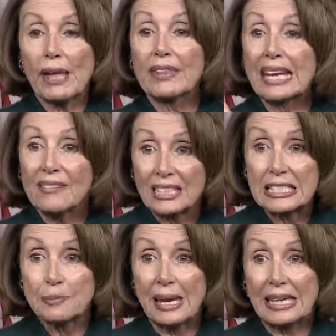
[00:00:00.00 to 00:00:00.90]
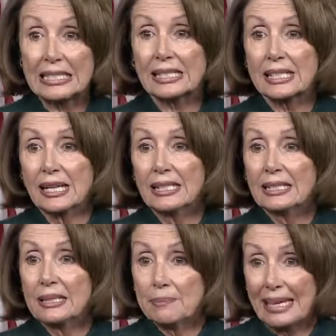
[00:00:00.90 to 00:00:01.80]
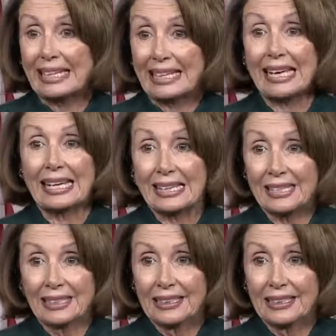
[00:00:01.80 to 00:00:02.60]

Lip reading: that have expanded Medicaid,